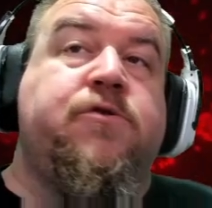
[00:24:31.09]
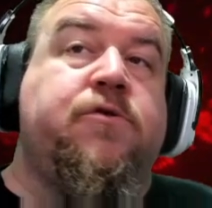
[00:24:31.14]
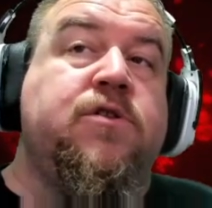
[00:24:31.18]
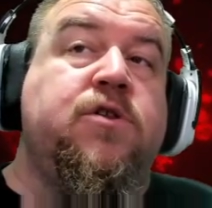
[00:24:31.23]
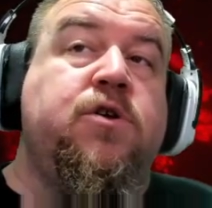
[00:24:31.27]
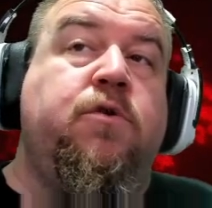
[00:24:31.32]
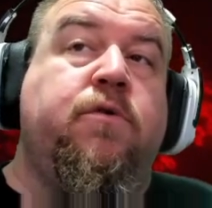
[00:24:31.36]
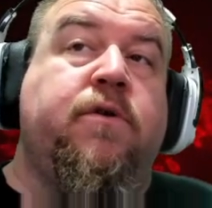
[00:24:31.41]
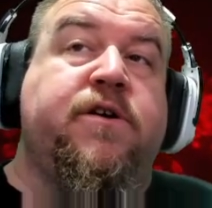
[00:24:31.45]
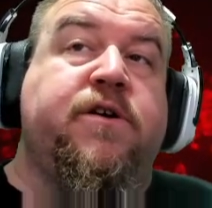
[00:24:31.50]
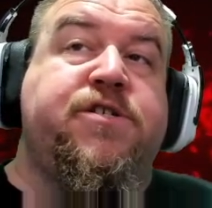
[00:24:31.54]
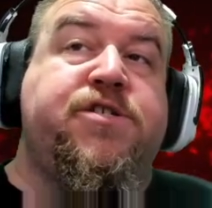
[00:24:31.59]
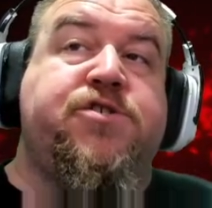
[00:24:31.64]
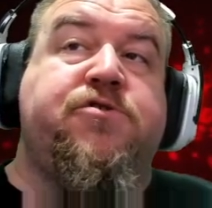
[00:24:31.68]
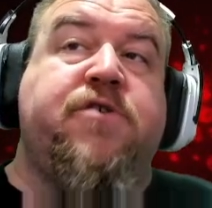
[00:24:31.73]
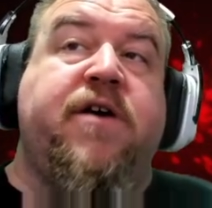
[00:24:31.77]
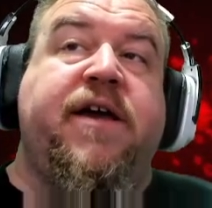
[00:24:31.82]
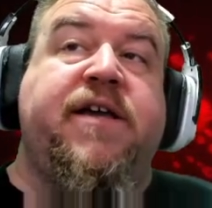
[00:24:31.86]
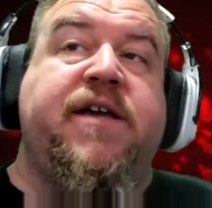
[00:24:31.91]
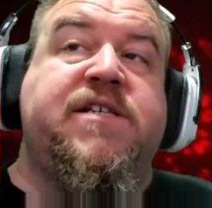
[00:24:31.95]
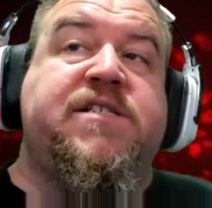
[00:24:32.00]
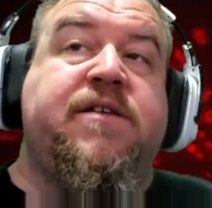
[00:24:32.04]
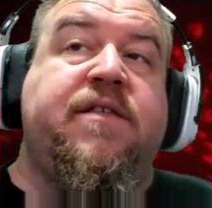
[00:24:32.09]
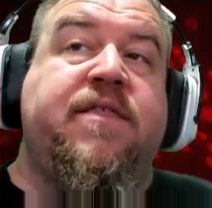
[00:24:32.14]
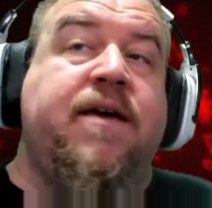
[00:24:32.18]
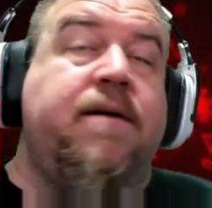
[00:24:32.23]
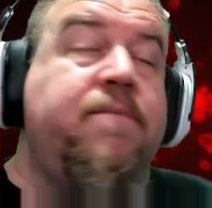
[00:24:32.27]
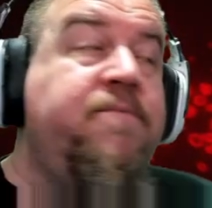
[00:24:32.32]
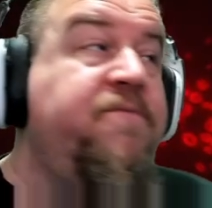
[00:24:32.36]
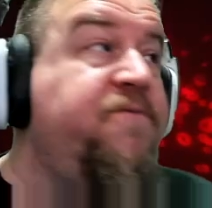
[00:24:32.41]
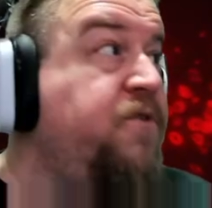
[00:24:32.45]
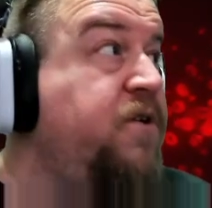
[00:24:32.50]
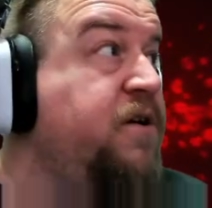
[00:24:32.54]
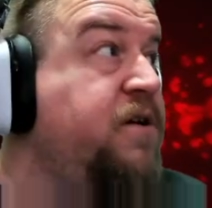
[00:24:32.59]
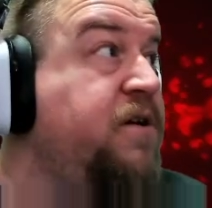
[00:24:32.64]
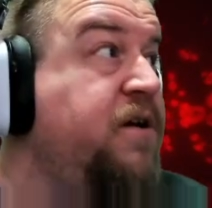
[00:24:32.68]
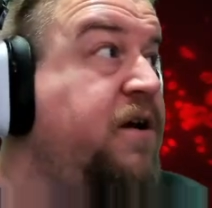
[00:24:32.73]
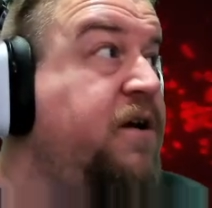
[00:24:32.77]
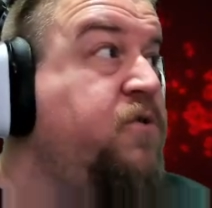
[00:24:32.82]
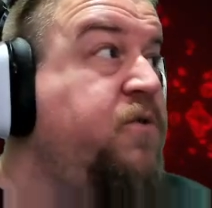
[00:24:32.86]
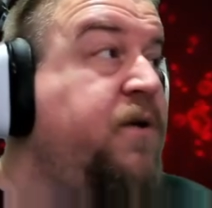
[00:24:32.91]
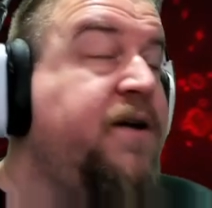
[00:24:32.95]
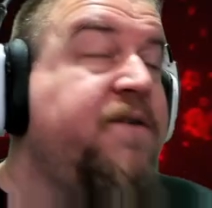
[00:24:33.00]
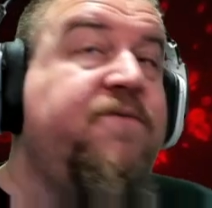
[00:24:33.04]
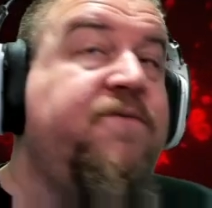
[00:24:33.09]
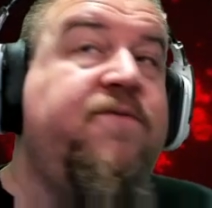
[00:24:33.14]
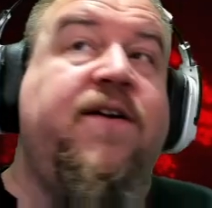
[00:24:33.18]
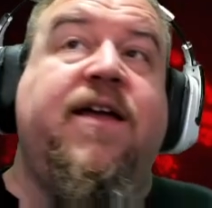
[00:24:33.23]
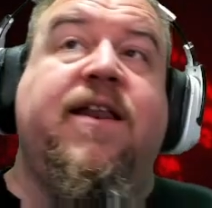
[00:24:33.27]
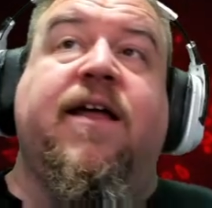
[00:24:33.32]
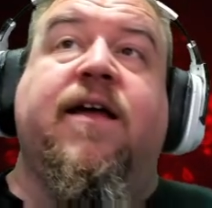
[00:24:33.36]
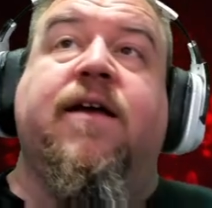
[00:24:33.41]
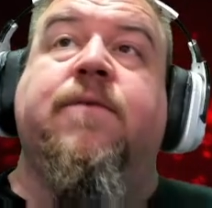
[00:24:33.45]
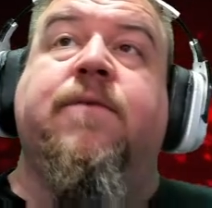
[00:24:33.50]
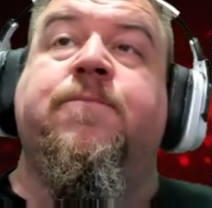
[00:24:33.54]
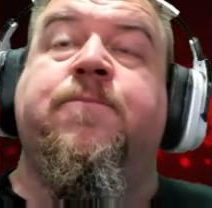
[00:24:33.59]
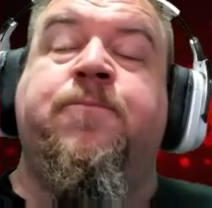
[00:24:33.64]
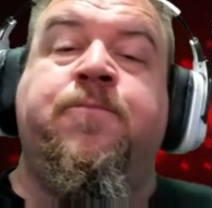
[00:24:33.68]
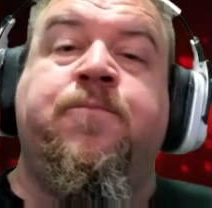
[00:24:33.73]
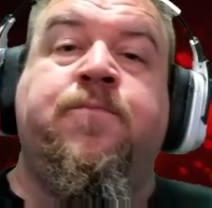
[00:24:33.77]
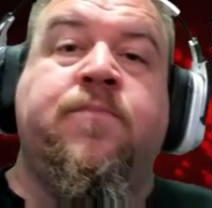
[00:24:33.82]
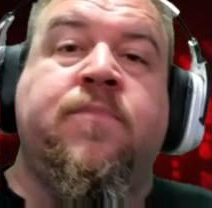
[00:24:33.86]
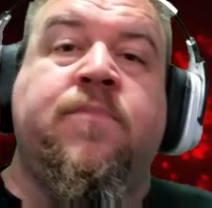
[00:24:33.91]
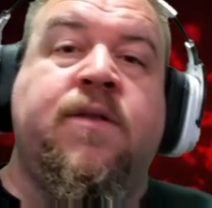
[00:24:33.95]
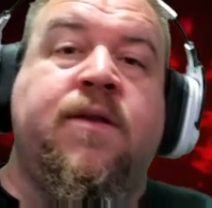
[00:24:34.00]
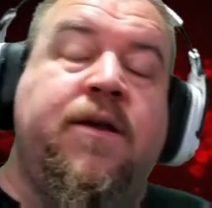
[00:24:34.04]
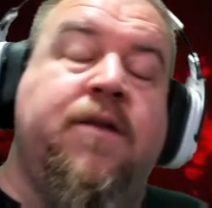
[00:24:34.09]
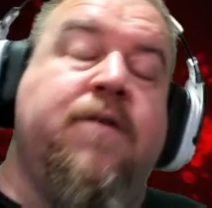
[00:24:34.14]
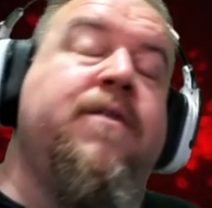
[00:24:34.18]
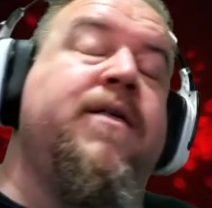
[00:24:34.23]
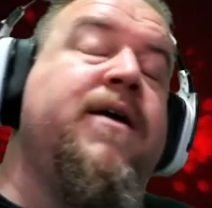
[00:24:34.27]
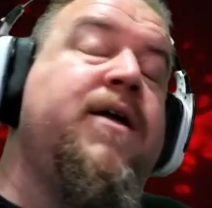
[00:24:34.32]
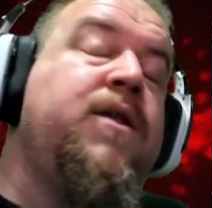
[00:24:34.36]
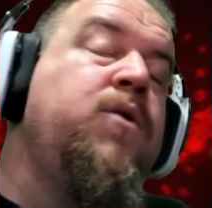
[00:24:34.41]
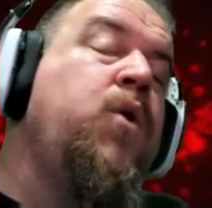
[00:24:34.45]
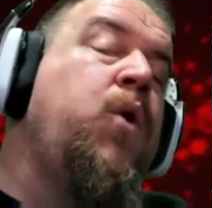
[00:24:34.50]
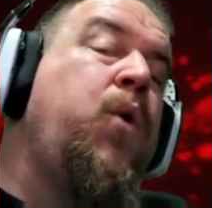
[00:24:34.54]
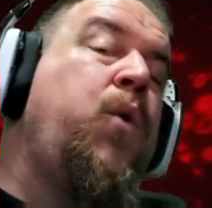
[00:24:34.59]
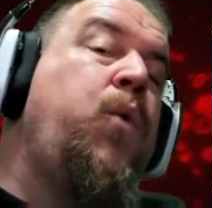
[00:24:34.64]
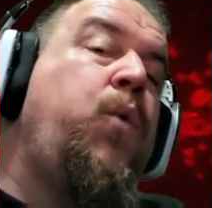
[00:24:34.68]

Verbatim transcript: or lure strays to them for a, a quick feeding. You know that.